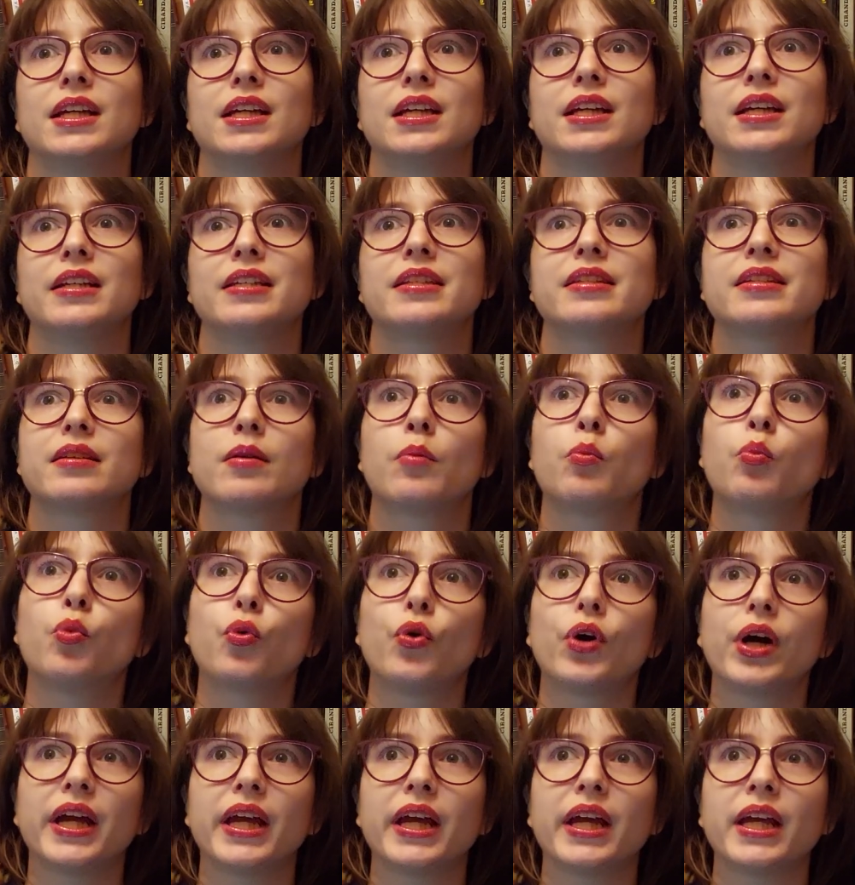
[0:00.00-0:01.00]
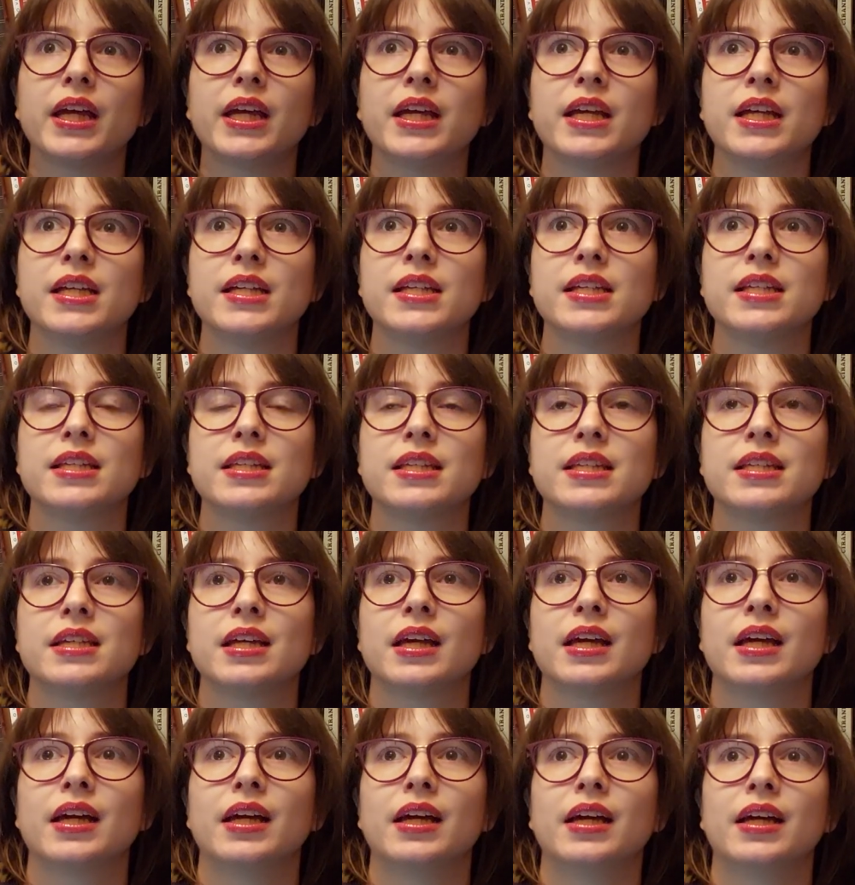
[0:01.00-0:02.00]
in some way he's
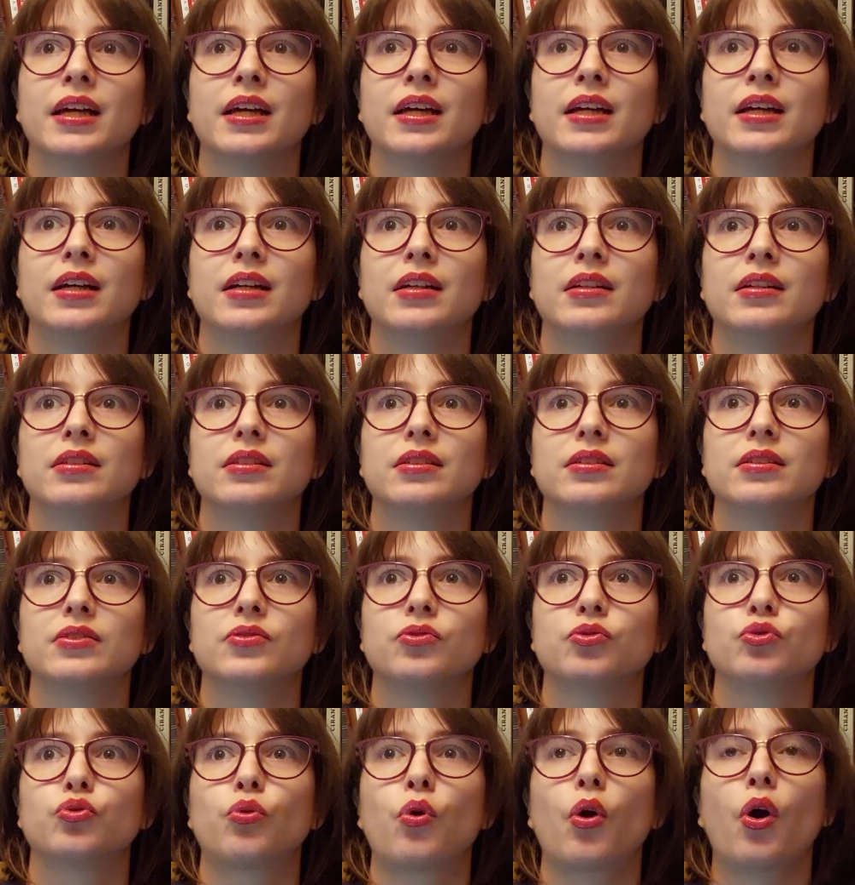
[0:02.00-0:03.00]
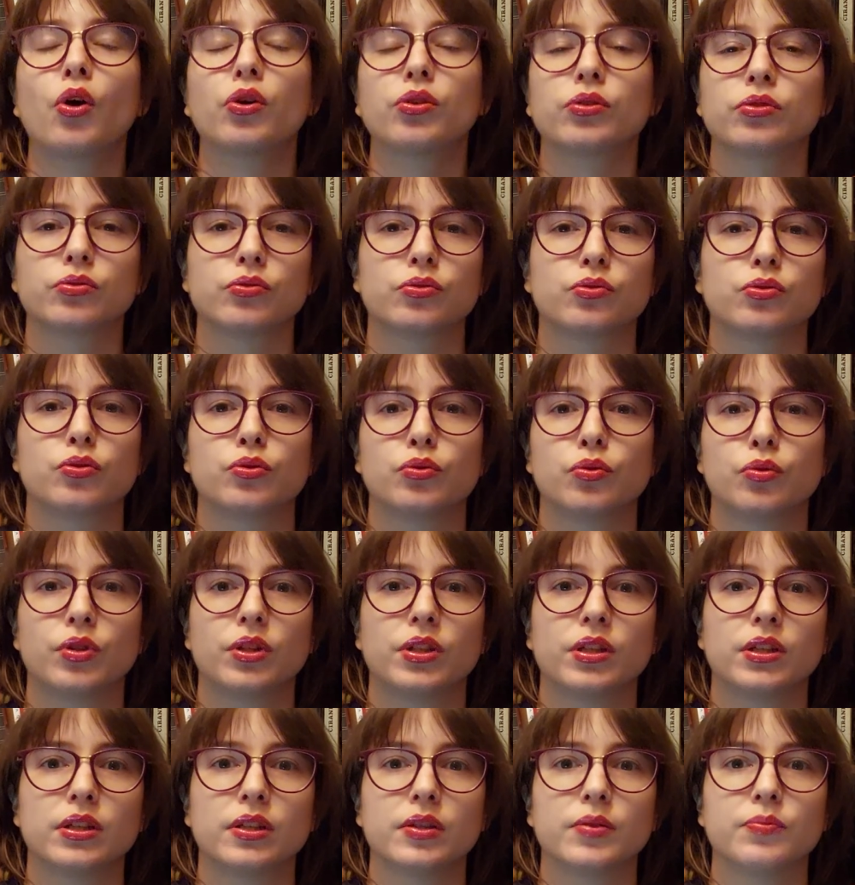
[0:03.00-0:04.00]
drawn to
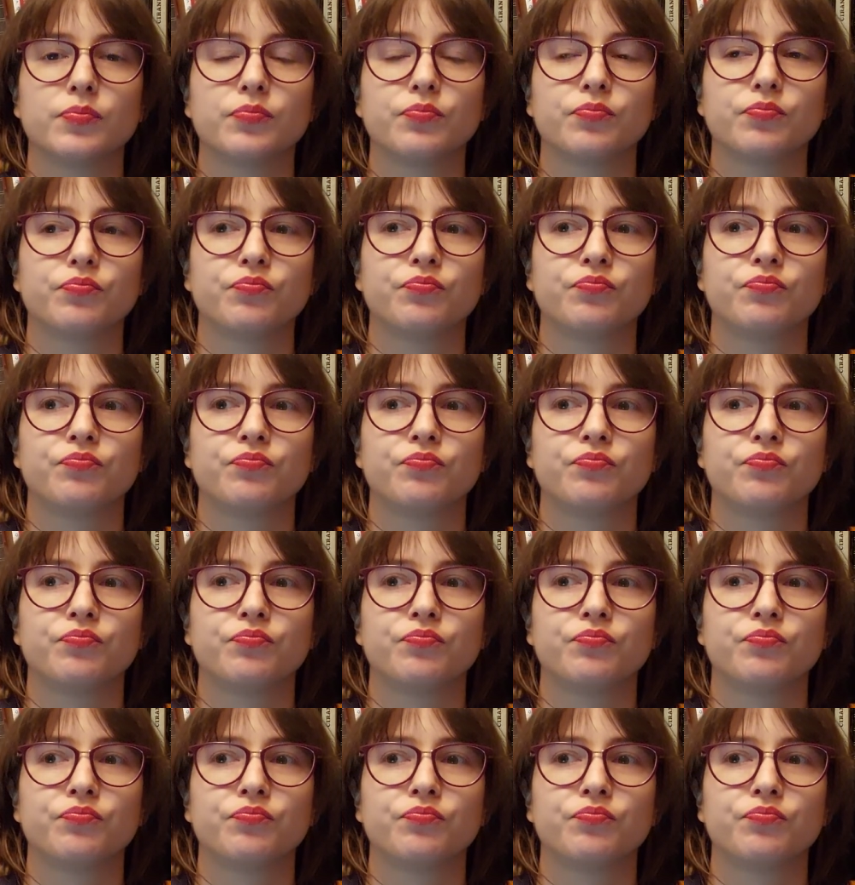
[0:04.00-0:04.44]
the